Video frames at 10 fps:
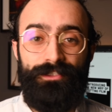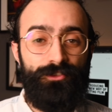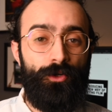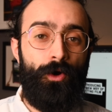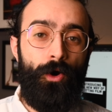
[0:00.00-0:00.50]

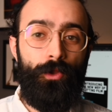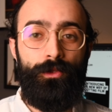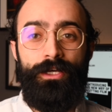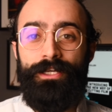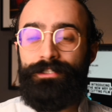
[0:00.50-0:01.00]
These are
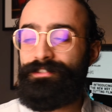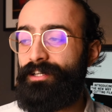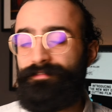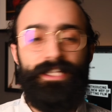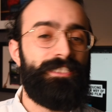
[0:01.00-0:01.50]
all
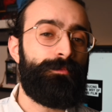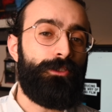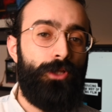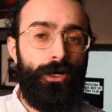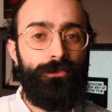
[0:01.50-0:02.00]
stuff that's
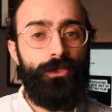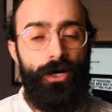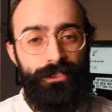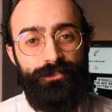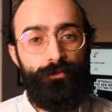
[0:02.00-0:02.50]
been long
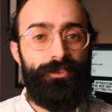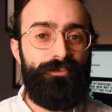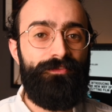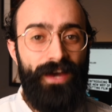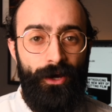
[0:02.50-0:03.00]
lost,
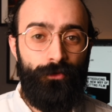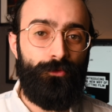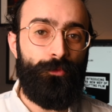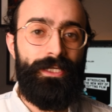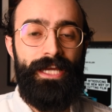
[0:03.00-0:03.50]

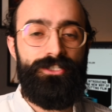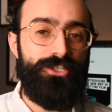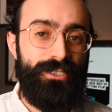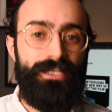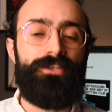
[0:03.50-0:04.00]
refound,
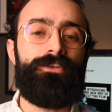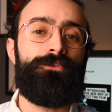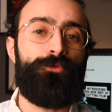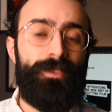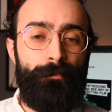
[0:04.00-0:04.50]
re-engineered,
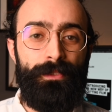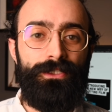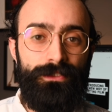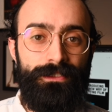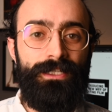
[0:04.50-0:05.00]

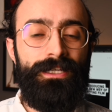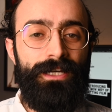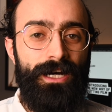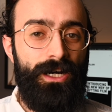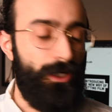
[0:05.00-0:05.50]
rebuilt.
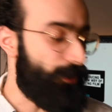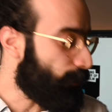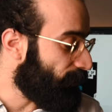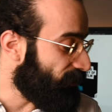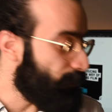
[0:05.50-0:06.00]
Uh,
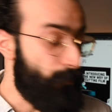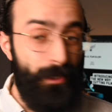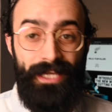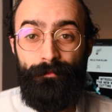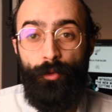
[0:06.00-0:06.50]
they've been
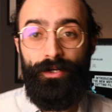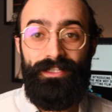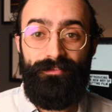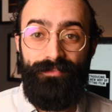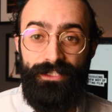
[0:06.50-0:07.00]
made more
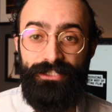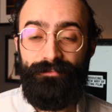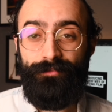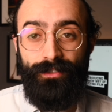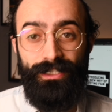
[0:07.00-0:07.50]
efficient
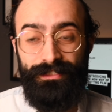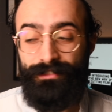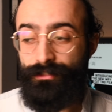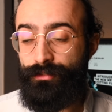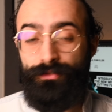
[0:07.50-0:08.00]
for us
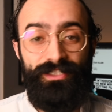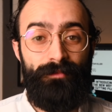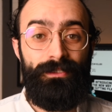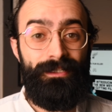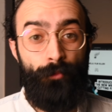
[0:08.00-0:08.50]
to use.
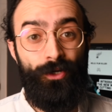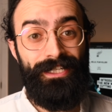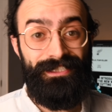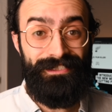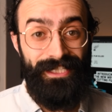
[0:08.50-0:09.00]
They've been more
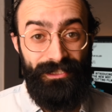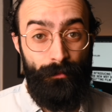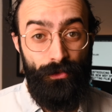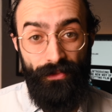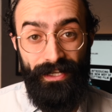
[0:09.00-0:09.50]

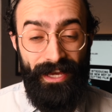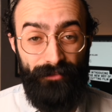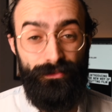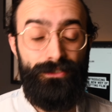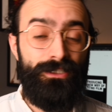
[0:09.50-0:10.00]
accessible than
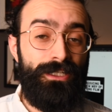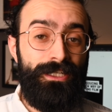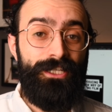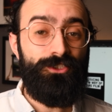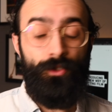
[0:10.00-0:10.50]
ever.
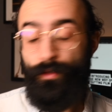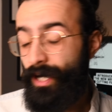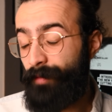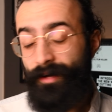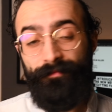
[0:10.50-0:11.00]
So
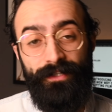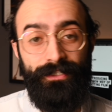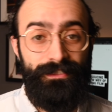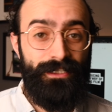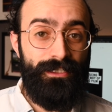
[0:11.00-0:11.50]
um, I'm very
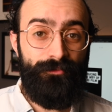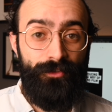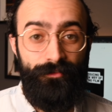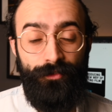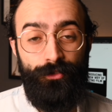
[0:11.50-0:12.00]
excited for
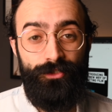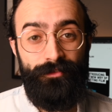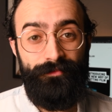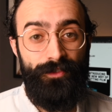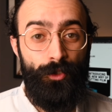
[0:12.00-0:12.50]
the future
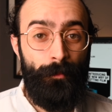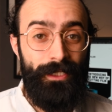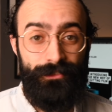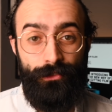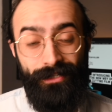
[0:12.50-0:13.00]
of film.
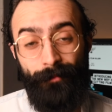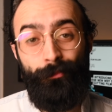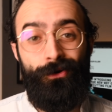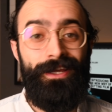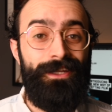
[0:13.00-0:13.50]
It's looking
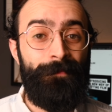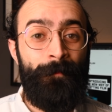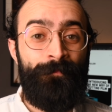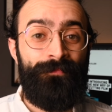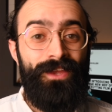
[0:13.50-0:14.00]
bright.
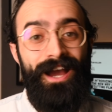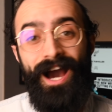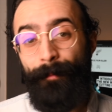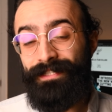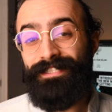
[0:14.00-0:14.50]

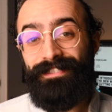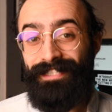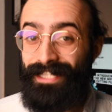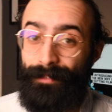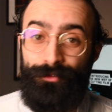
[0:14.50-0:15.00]
I'm excited to
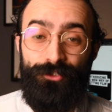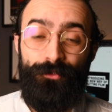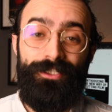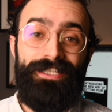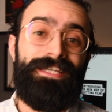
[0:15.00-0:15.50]
keep
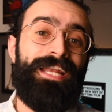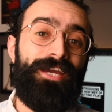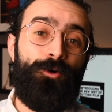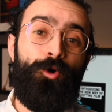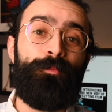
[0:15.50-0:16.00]
shooting and
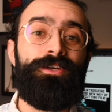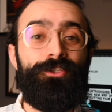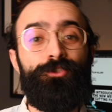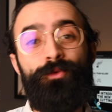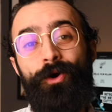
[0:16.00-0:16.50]
I hope
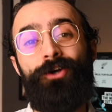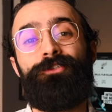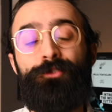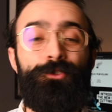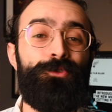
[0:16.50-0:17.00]
you are
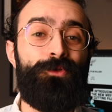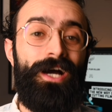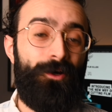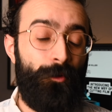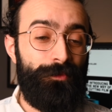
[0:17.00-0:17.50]
too.
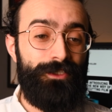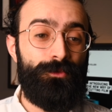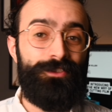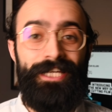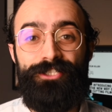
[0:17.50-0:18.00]
I hope this
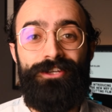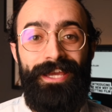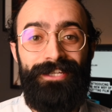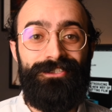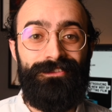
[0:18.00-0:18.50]
was
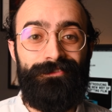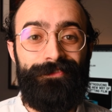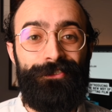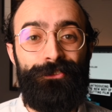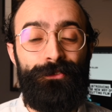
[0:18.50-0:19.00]
educational
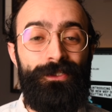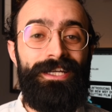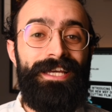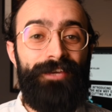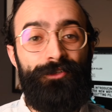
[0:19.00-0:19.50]
for you.
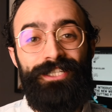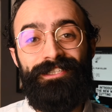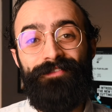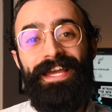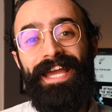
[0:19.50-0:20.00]
If you guys
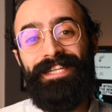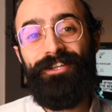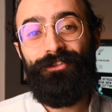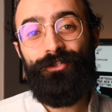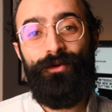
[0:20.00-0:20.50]
have any
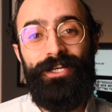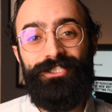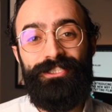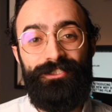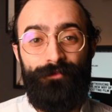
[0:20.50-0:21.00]
other
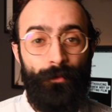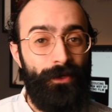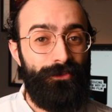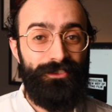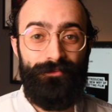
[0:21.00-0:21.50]
questions for
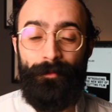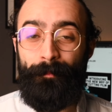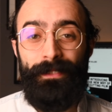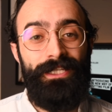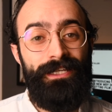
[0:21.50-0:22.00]
whether it's for
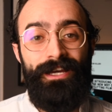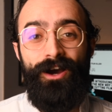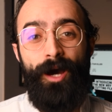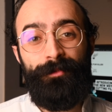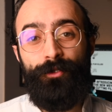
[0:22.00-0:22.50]
me,
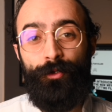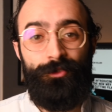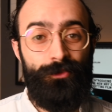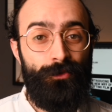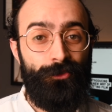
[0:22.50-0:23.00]
Optical Old
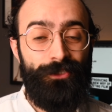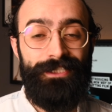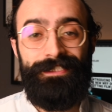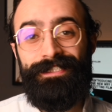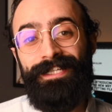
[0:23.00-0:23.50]
School
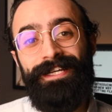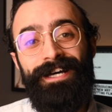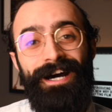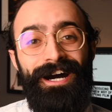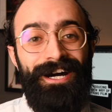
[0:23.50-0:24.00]
Chris,
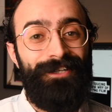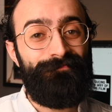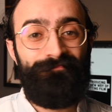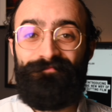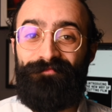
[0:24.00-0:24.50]
uh,
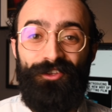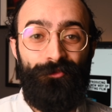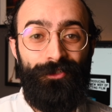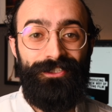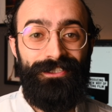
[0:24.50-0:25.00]
feel
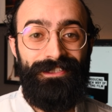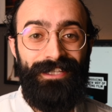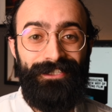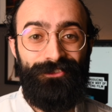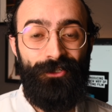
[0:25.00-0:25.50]
free to
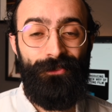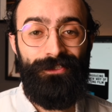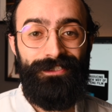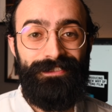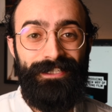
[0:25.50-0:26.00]
let us know.
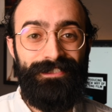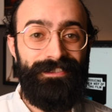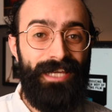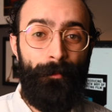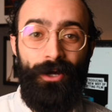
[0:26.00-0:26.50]
Send us a
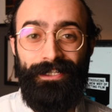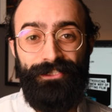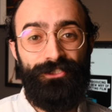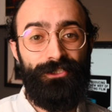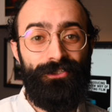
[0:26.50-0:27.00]
DM on
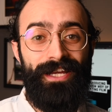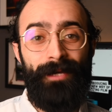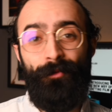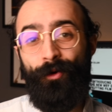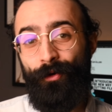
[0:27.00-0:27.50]

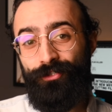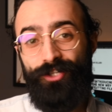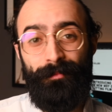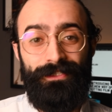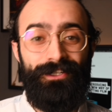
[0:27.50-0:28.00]
Instagram or
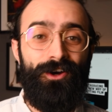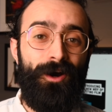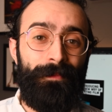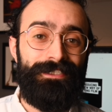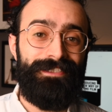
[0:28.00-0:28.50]
drop in the
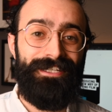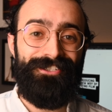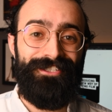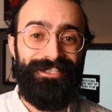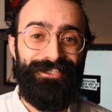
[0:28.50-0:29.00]
comment
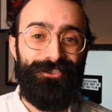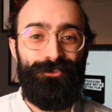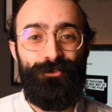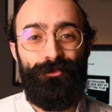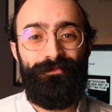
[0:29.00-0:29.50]
section in this
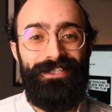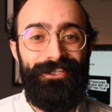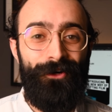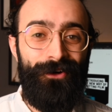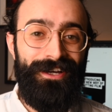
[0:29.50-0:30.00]
YouTube
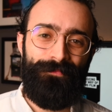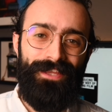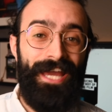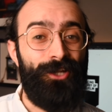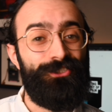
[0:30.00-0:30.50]
video
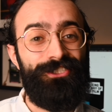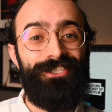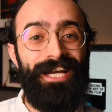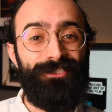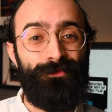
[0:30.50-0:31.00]
and I'll see you
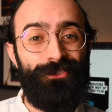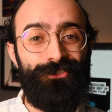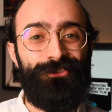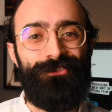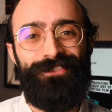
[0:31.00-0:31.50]
guys real
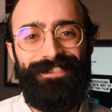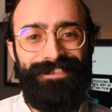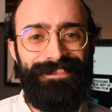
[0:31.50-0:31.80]
soon.